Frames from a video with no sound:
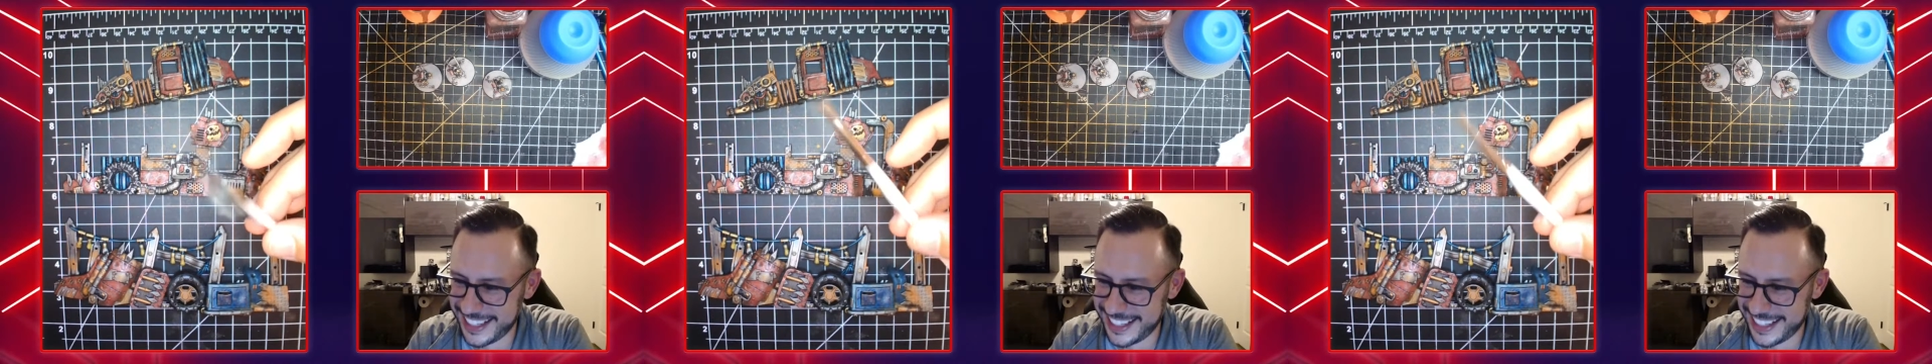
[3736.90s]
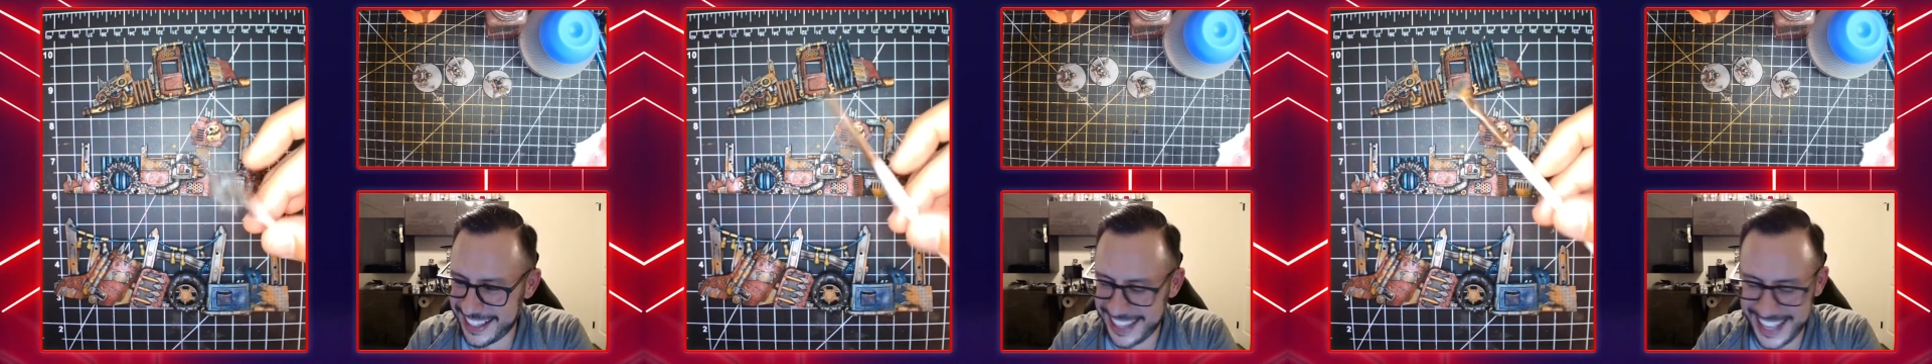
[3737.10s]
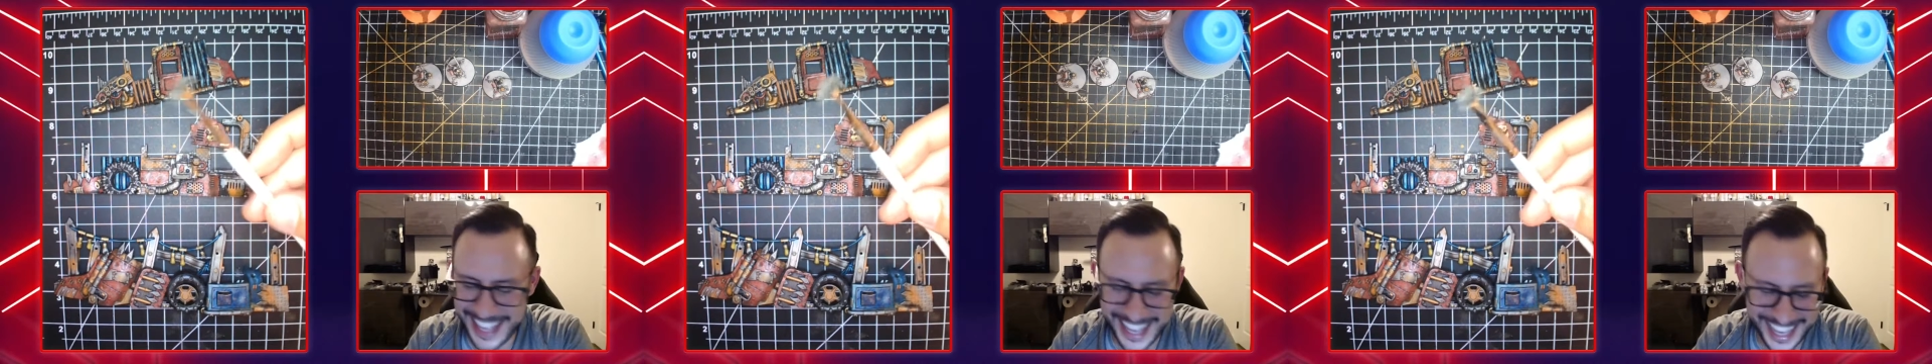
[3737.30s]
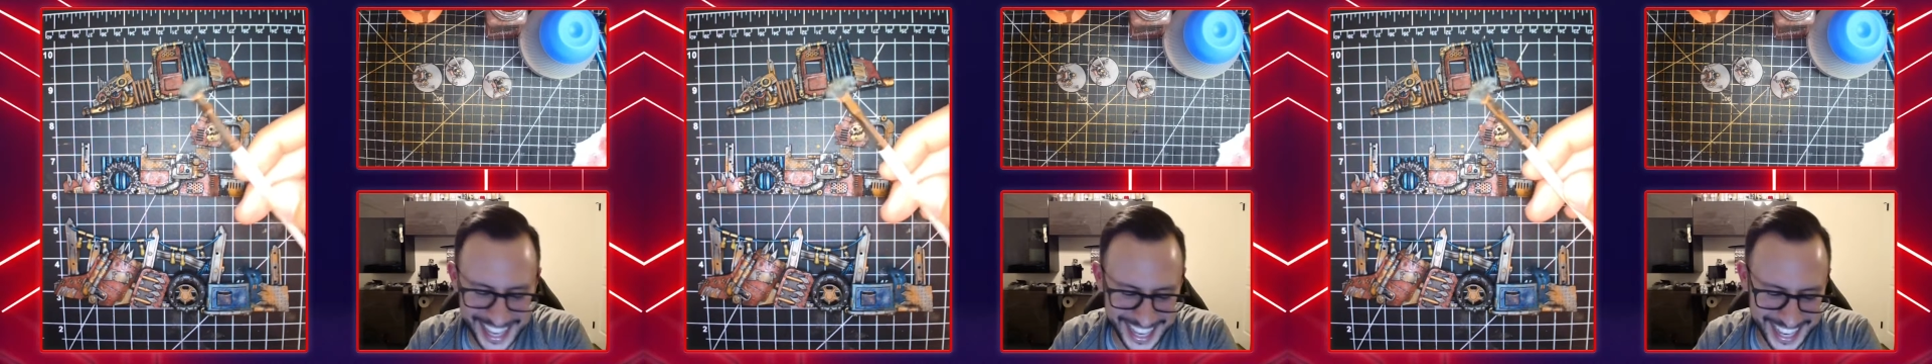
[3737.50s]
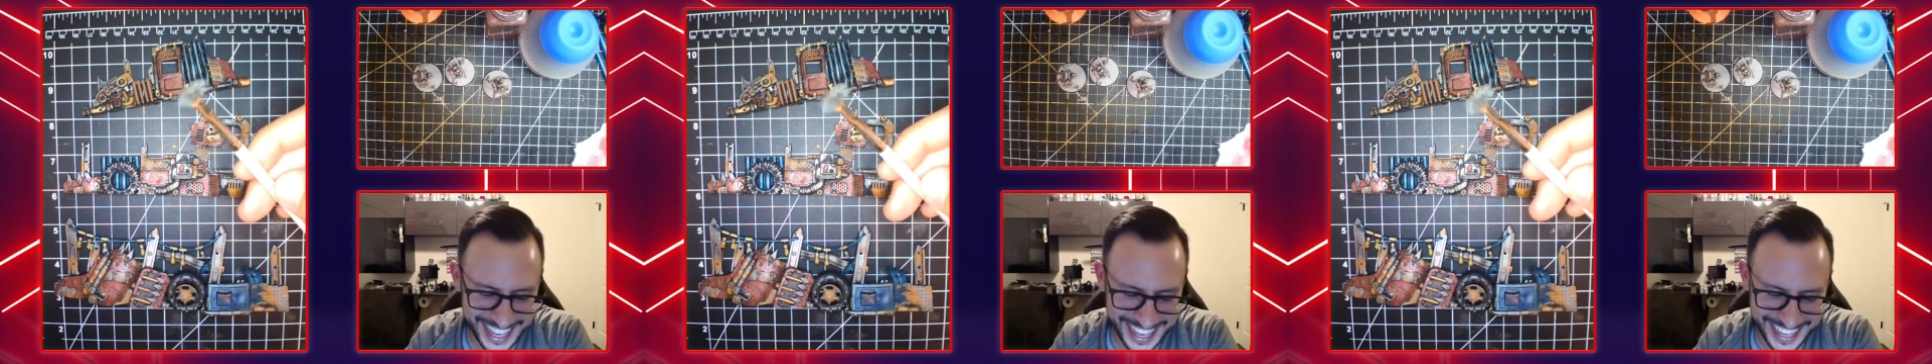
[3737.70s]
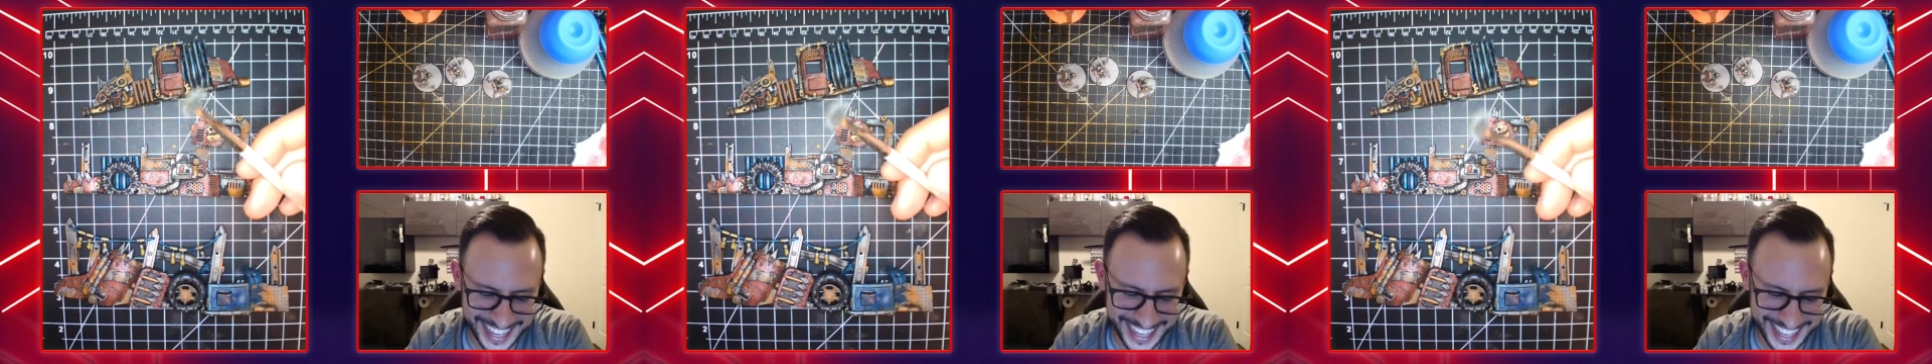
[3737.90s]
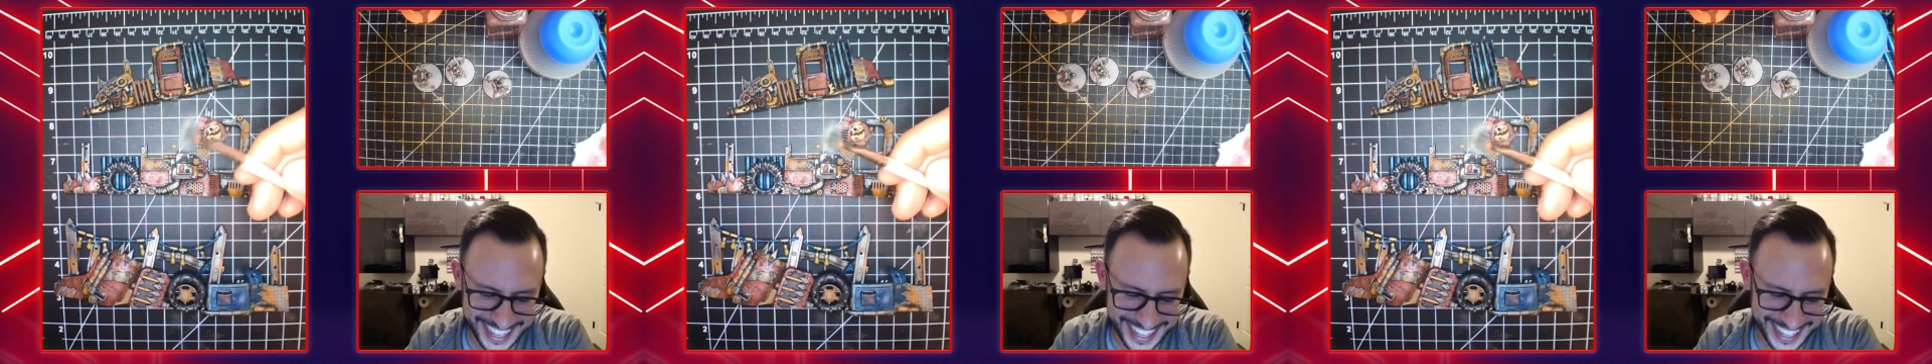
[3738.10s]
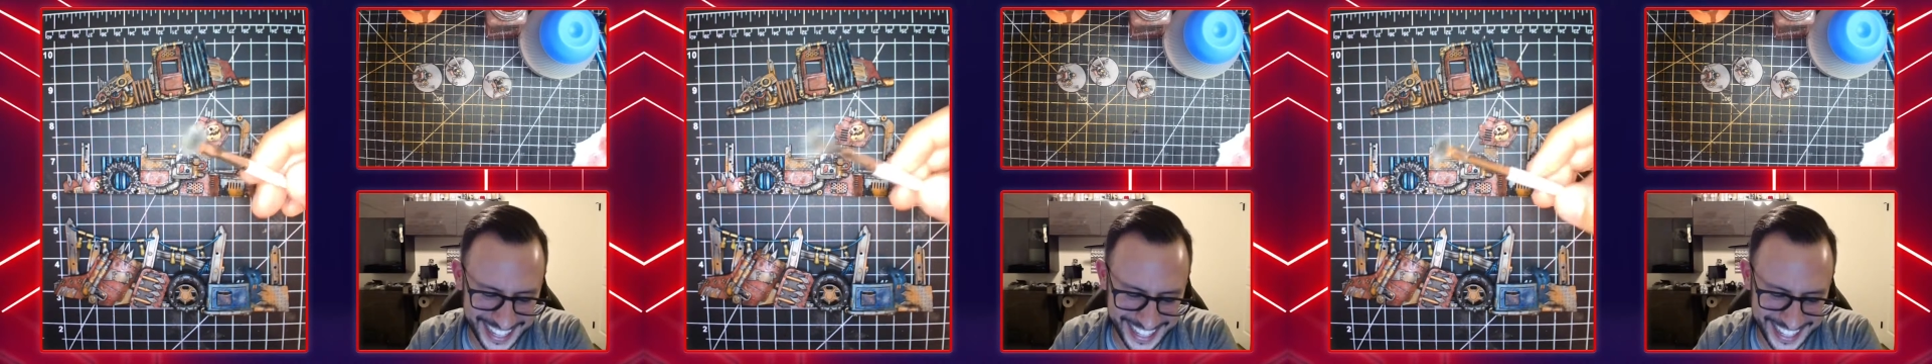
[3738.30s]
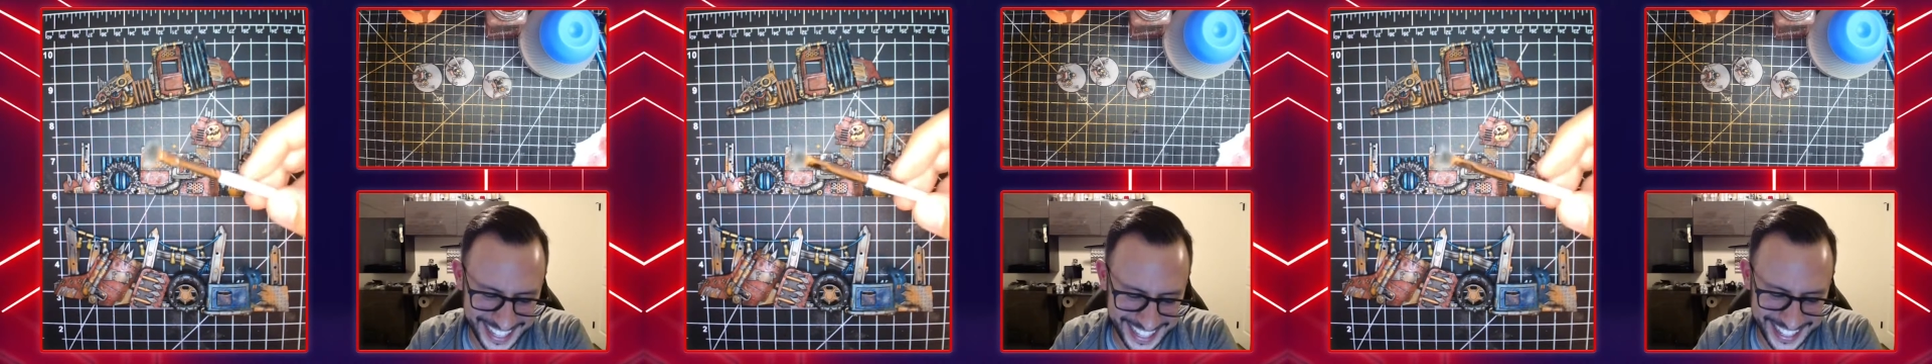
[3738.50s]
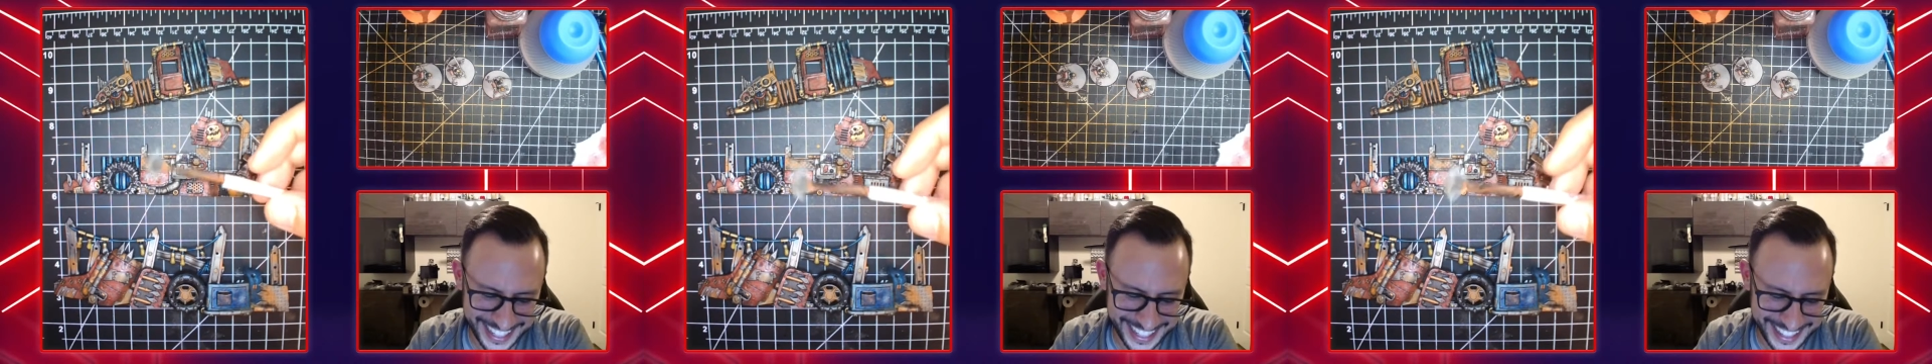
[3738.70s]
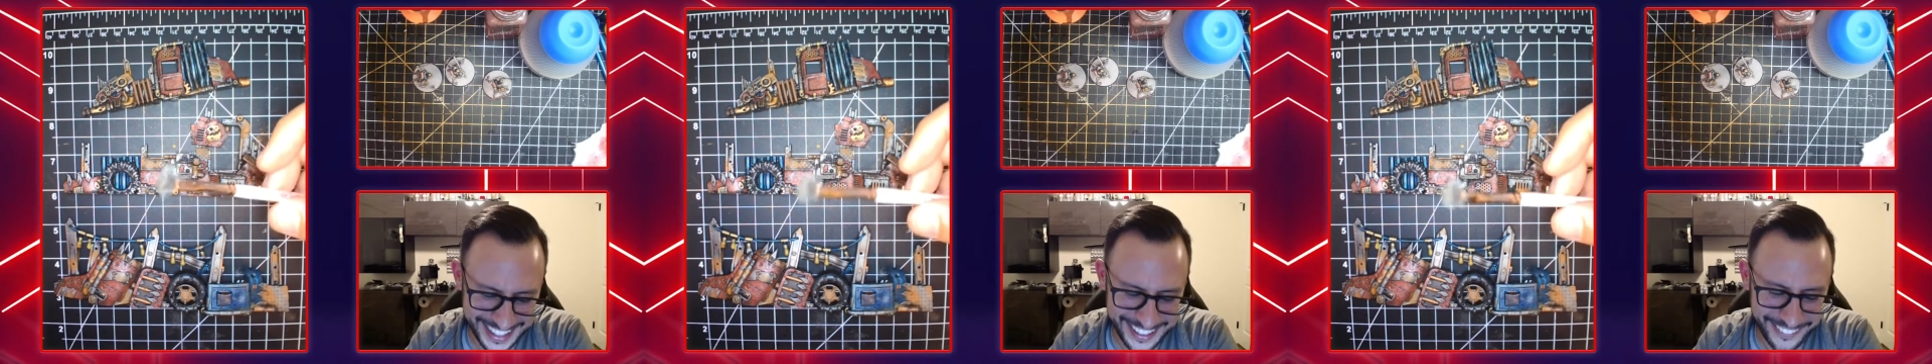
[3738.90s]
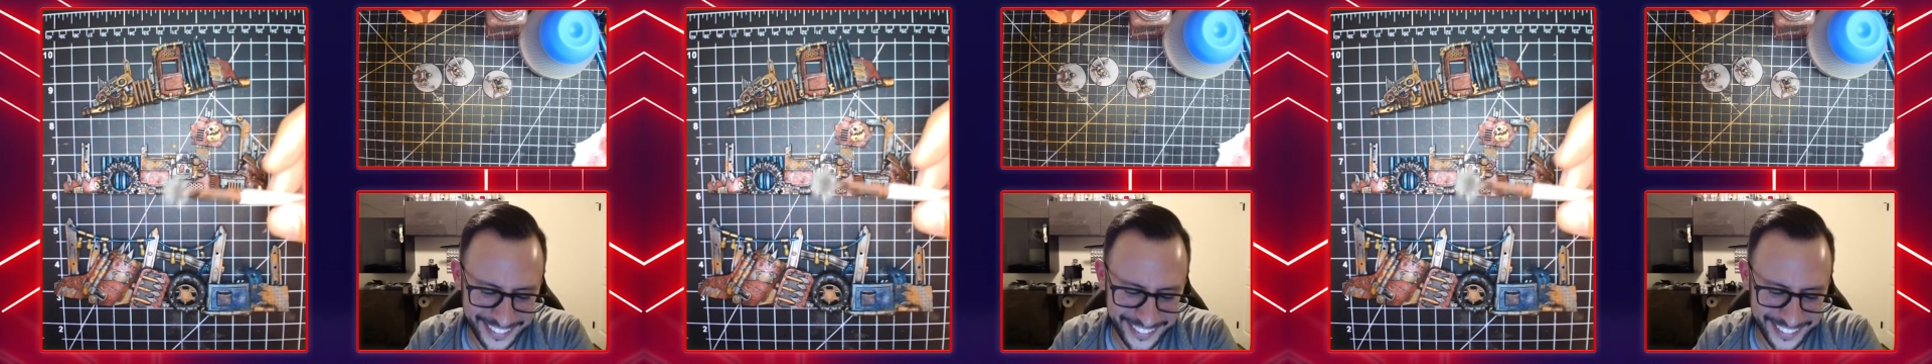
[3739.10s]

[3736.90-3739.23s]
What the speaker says: I'm a fan of that.